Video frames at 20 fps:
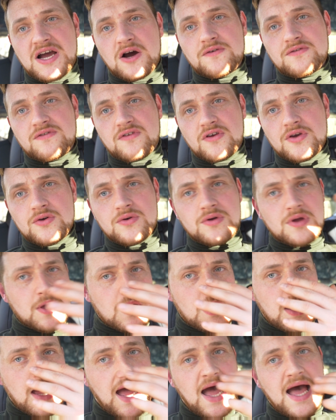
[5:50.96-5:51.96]
health to?
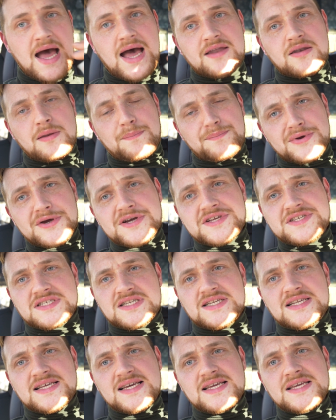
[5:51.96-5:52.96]
And
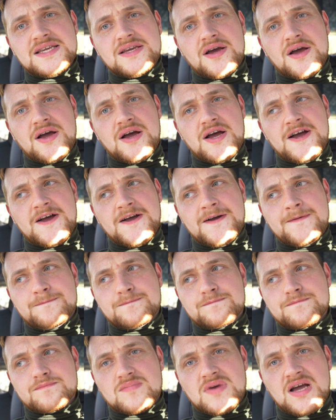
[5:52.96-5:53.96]
personally,
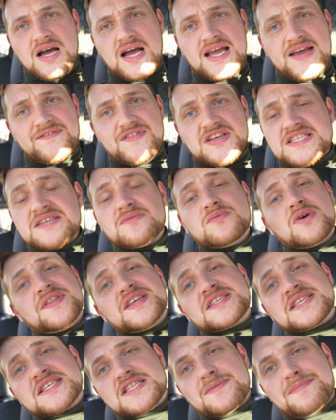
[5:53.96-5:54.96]

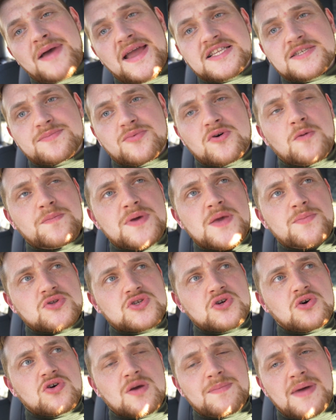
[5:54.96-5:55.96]
this is debatable. People
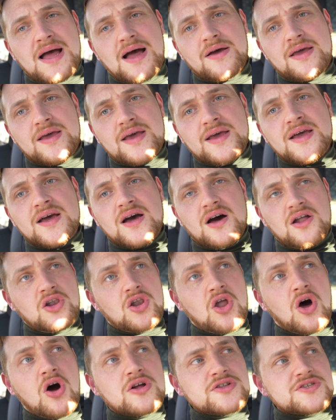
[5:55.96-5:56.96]
talk about it a
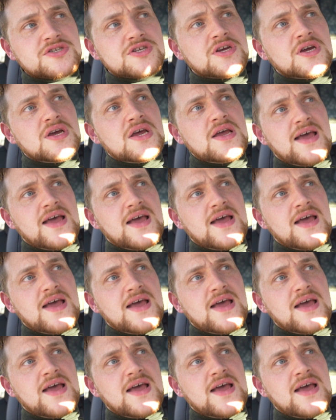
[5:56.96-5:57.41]
lot.